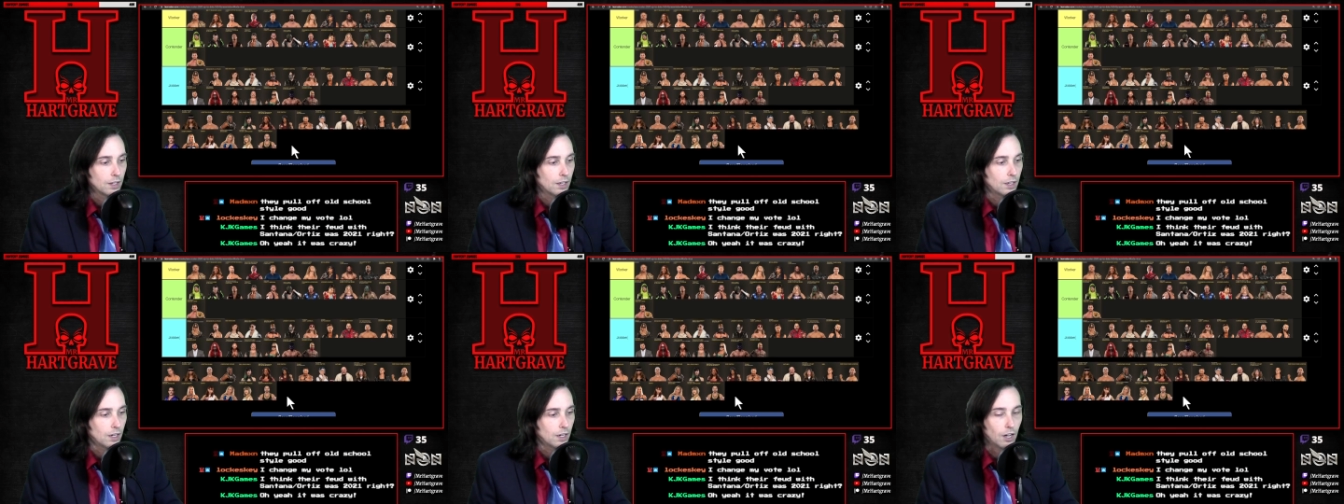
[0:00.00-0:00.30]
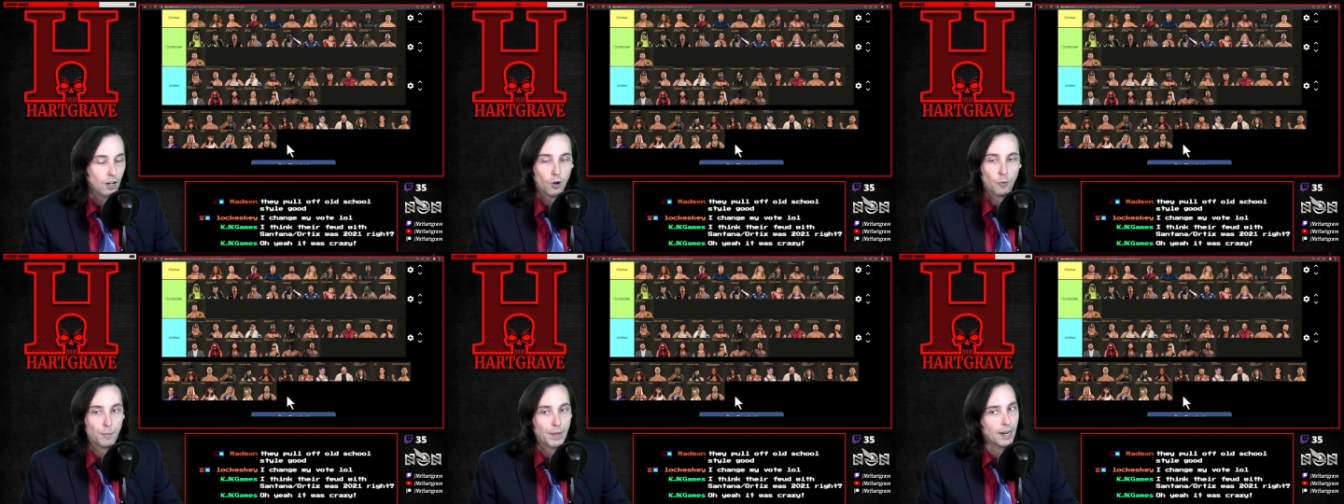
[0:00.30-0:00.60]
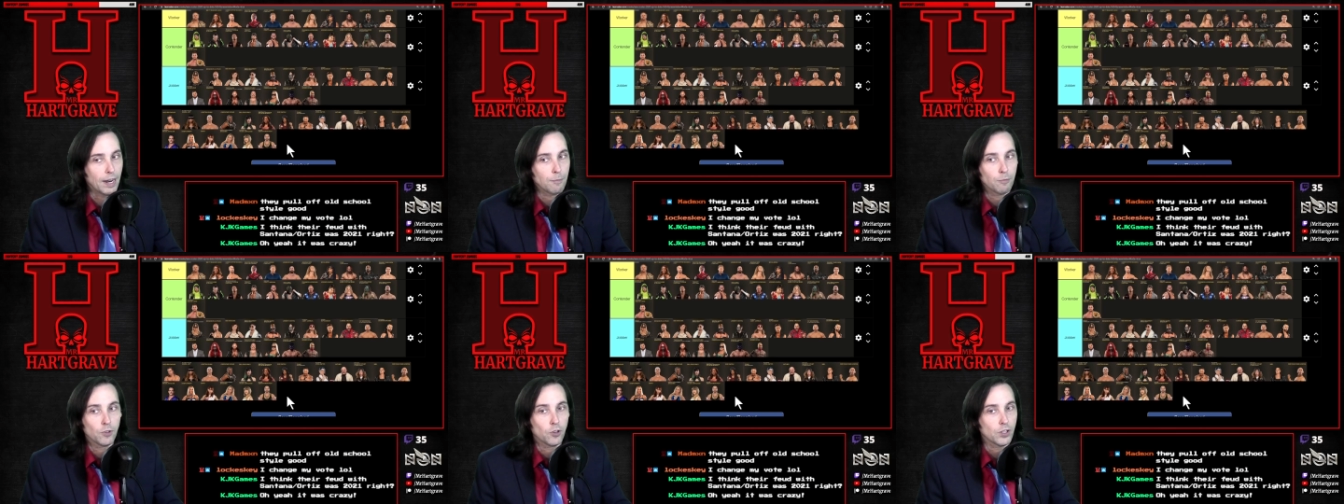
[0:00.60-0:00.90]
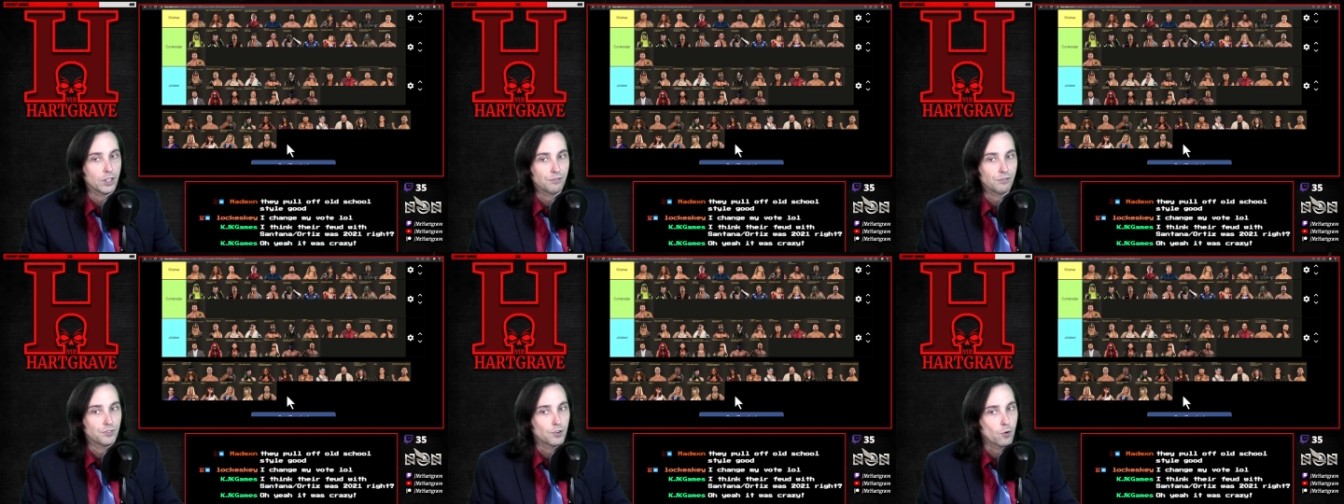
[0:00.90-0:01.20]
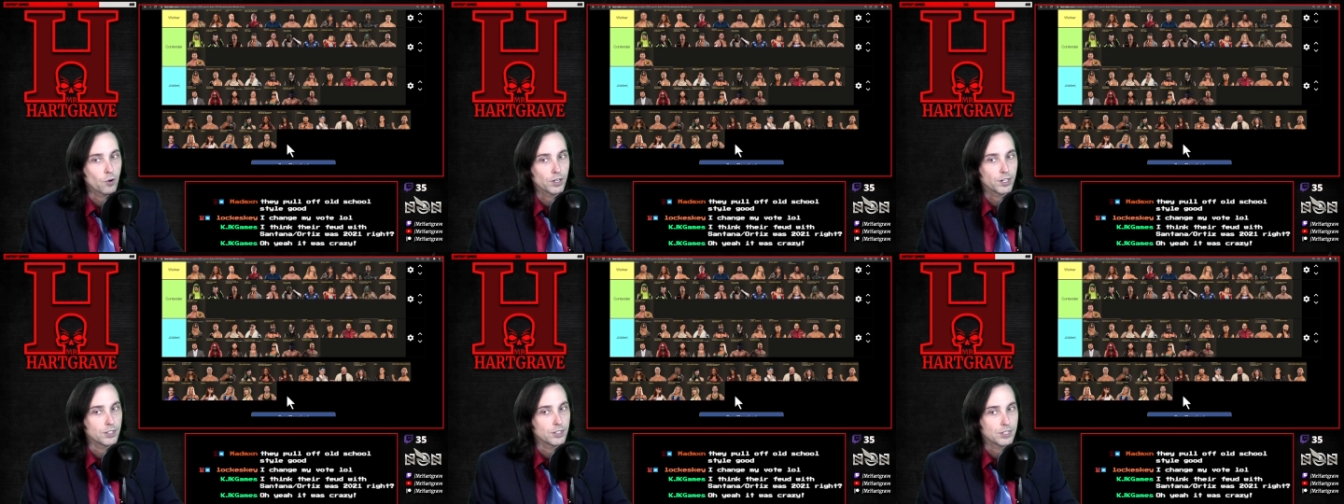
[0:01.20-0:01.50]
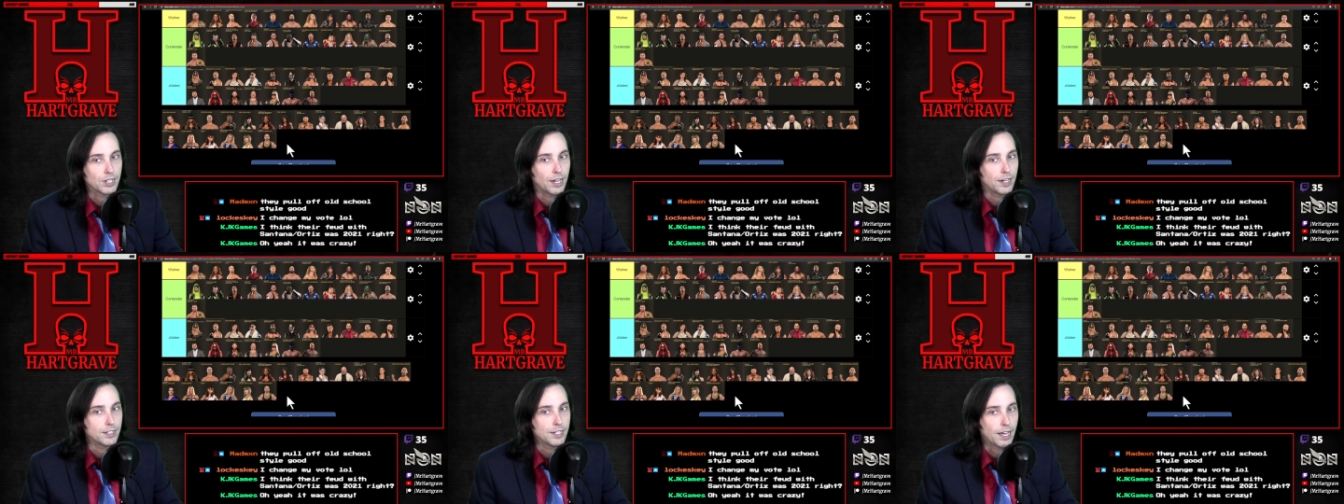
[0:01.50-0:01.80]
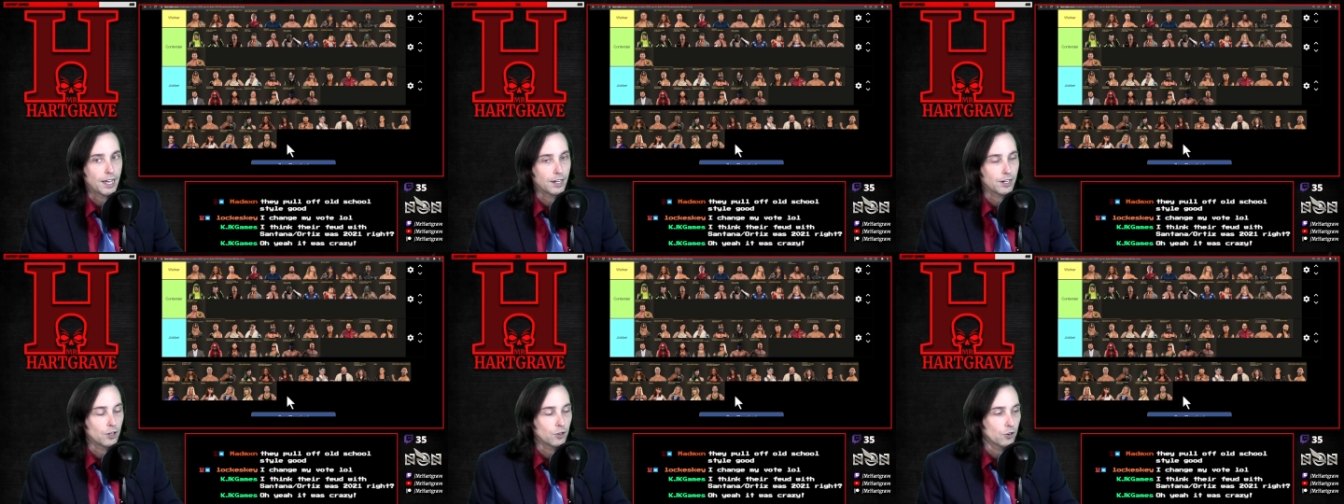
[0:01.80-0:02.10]
Oh man, I'm looking forward to
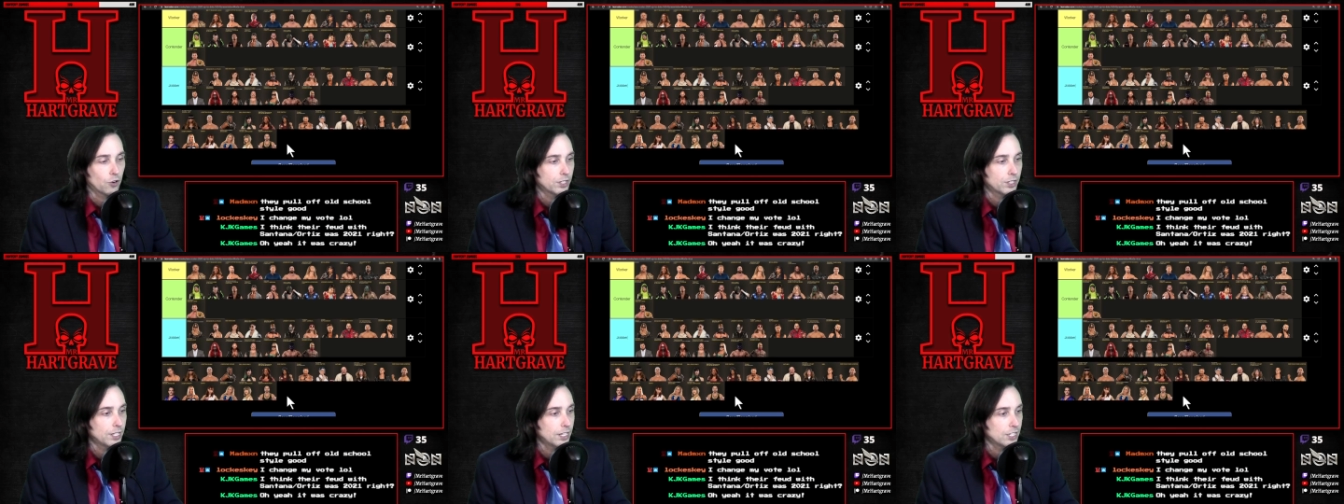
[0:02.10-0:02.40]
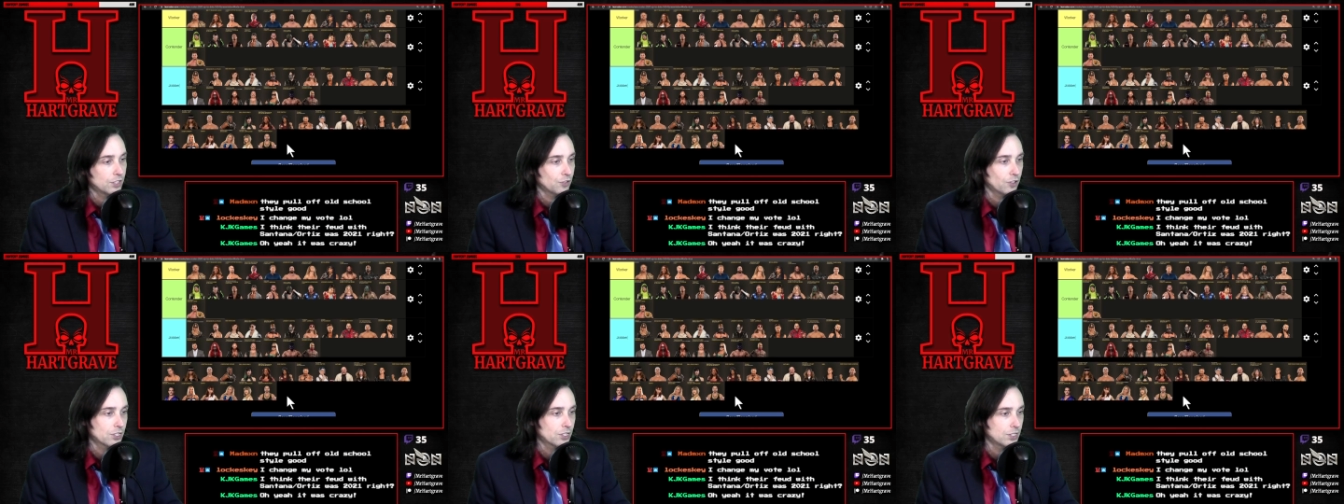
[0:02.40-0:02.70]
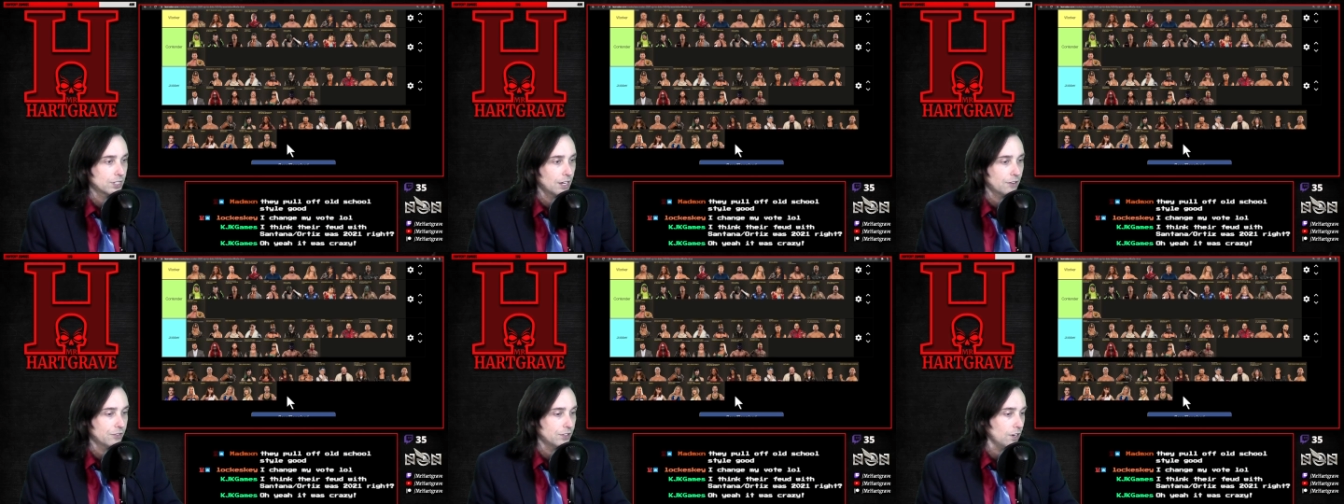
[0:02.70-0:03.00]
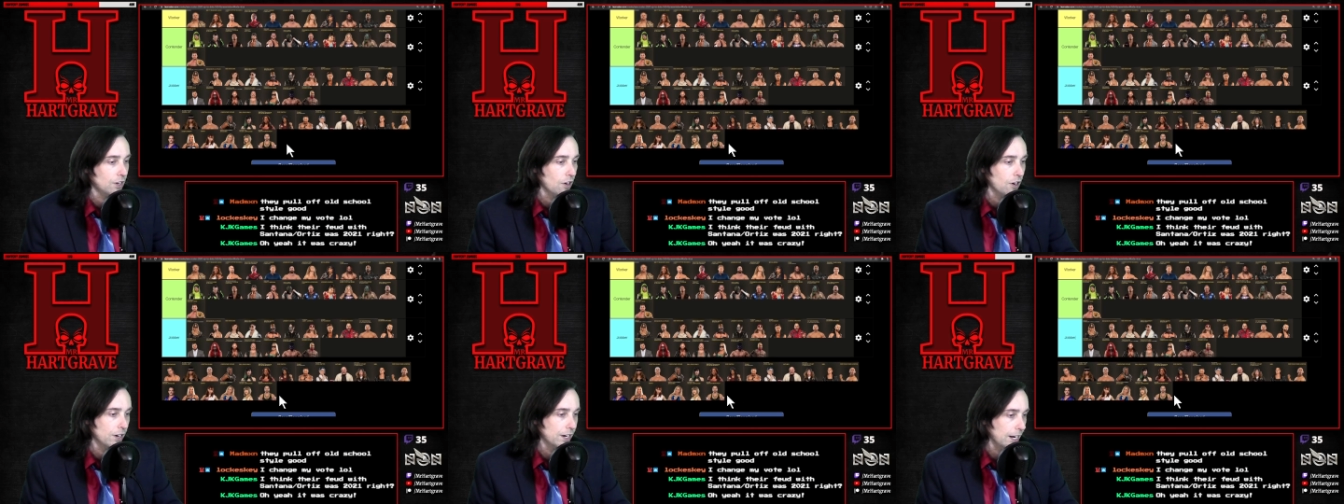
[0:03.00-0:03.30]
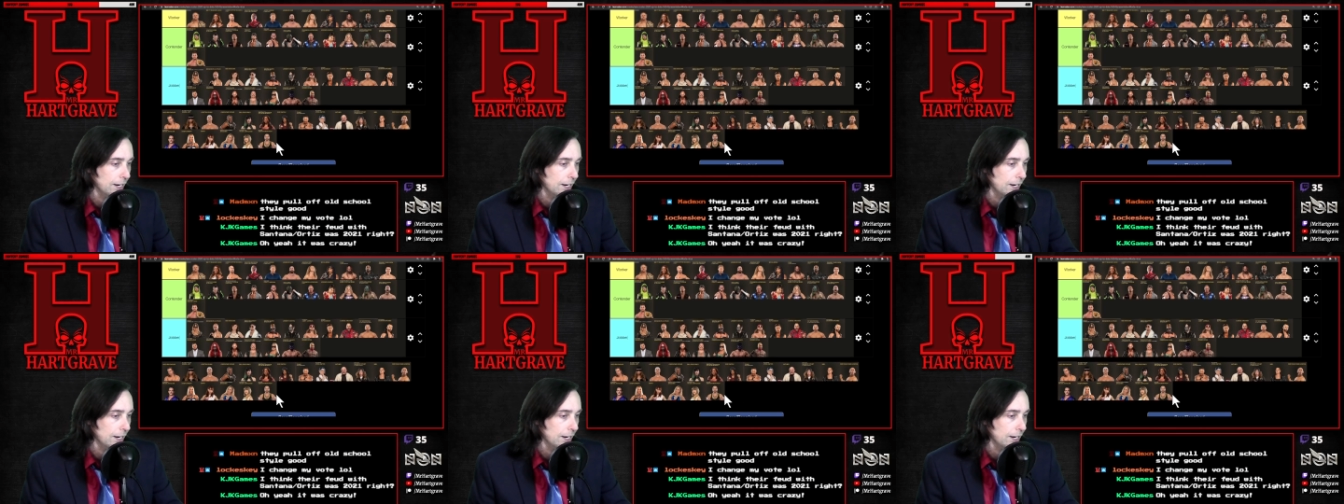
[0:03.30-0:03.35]
Santana and Ortiz versus FTR now.